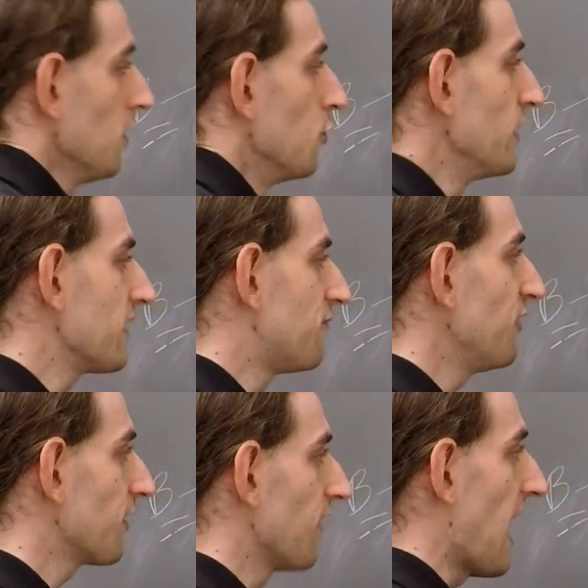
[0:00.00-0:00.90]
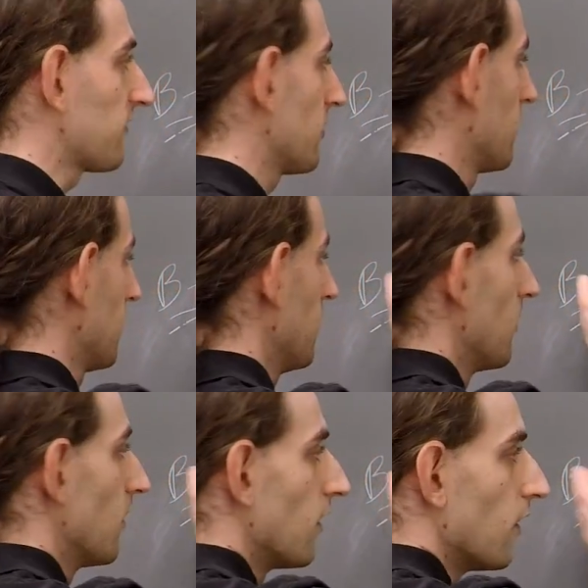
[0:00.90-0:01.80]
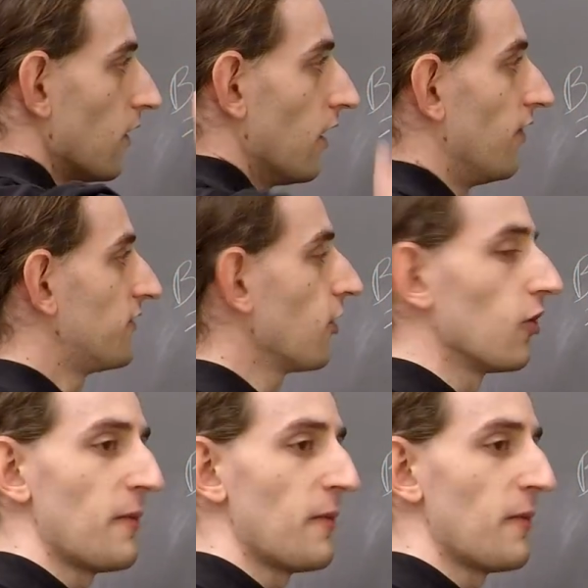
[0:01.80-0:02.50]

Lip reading: We can figure out the total